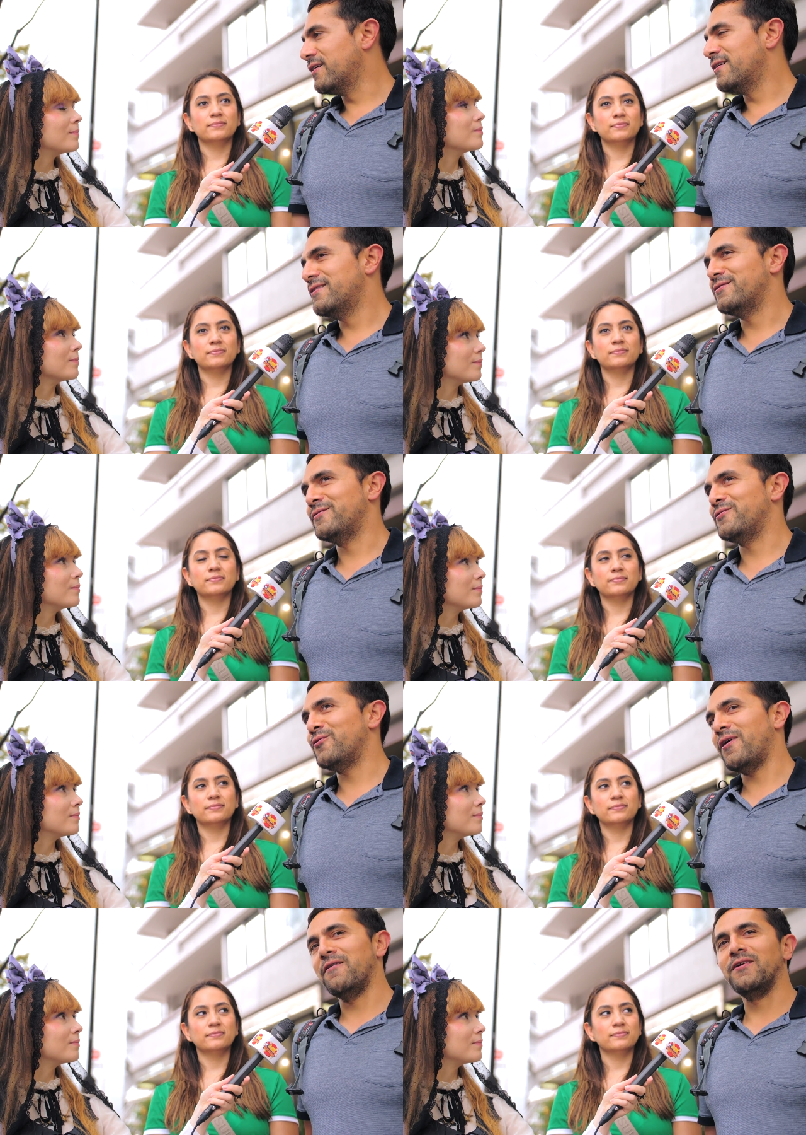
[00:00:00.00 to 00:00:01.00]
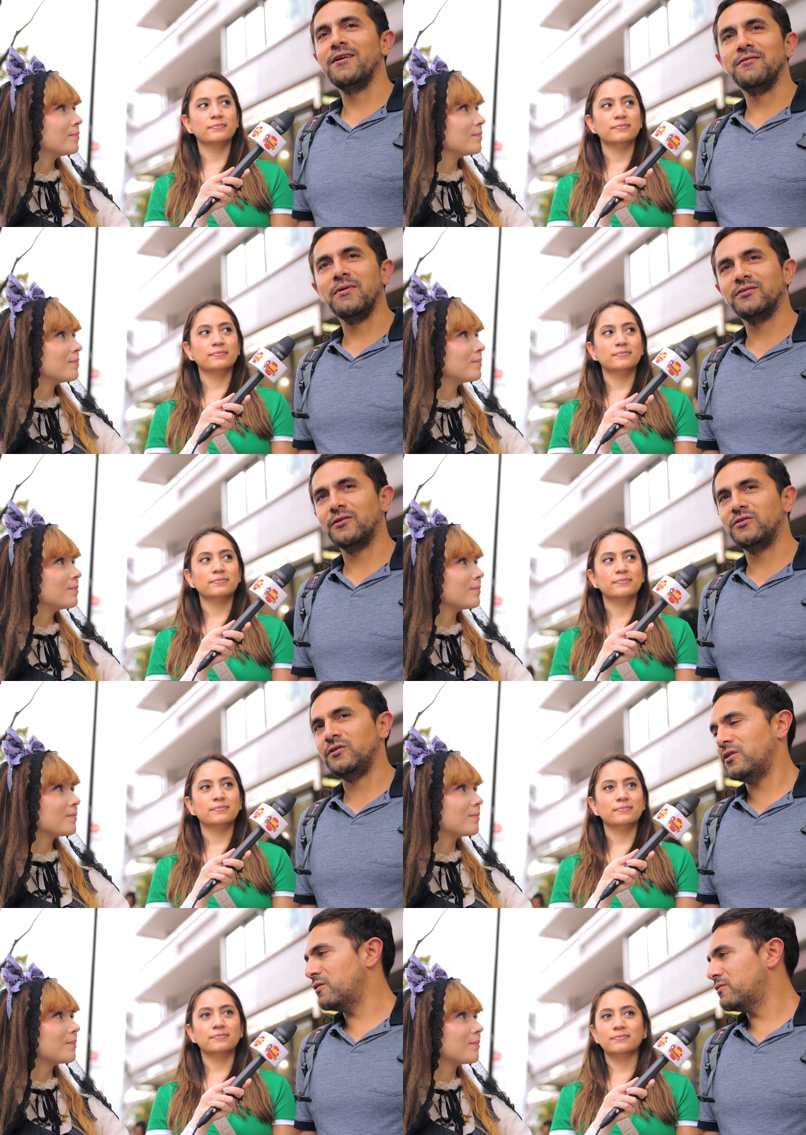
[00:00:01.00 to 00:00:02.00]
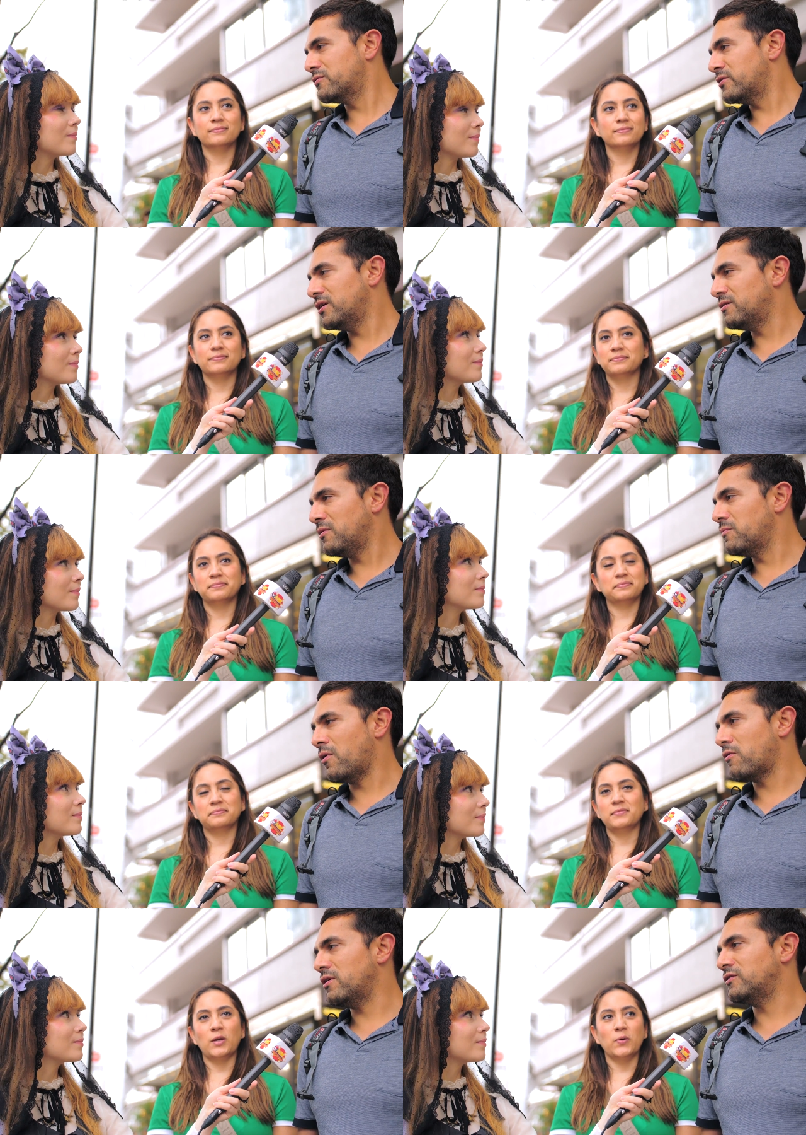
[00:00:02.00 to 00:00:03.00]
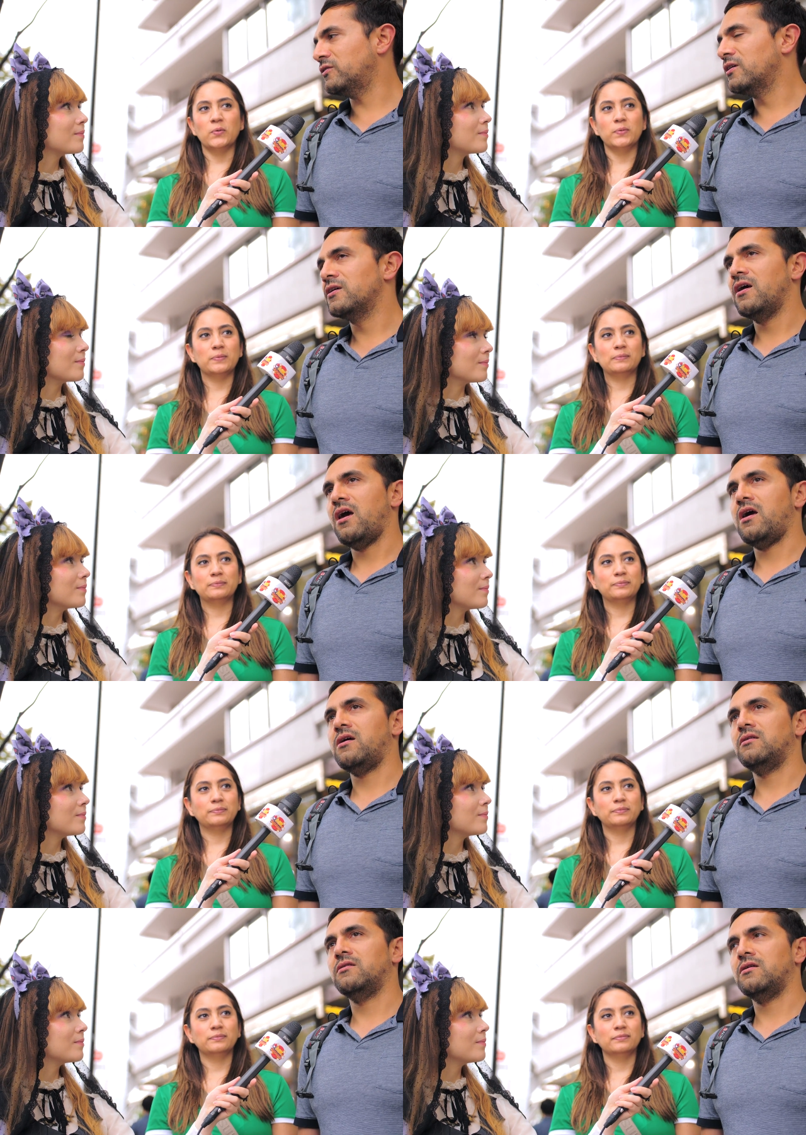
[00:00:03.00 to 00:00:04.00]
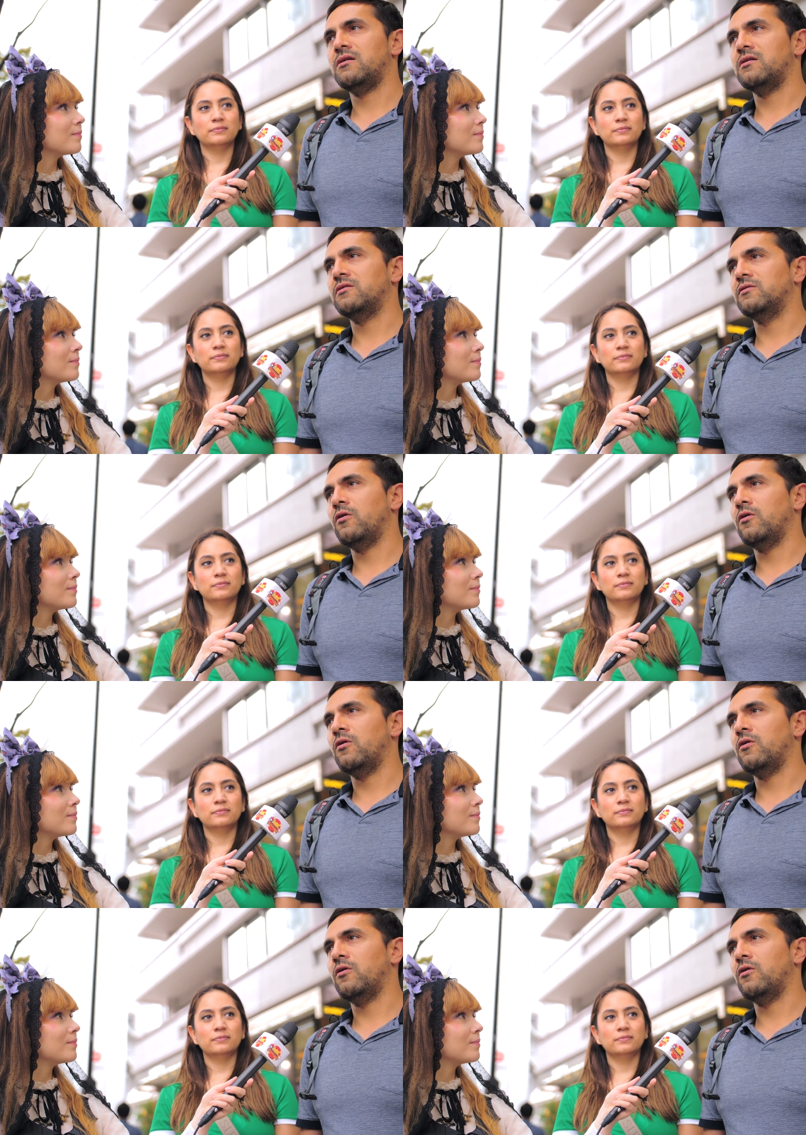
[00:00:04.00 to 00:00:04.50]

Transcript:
Speaker 1: Mm-hmm. You don't have that in Mexico City or in, in Paris. And uh,